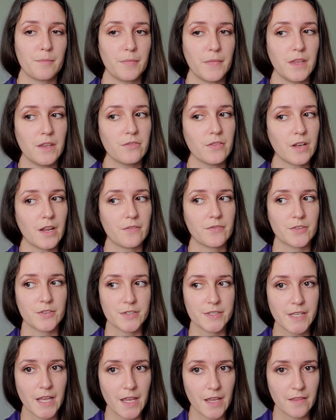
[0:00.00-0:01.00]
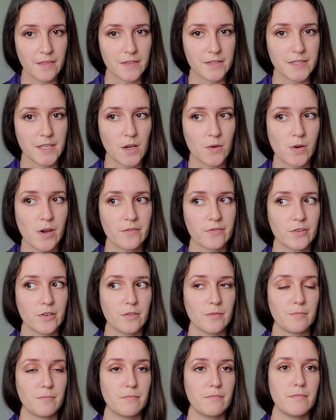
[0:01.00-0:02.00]
Even after saying this,
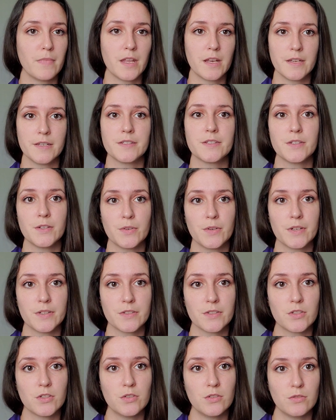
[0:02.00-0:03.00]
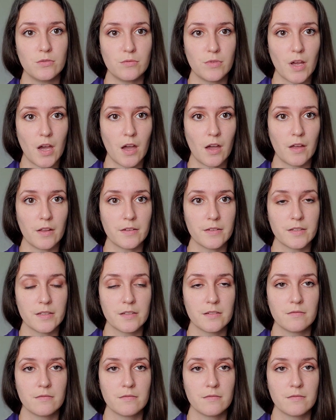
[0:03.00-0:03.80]
however, many students do not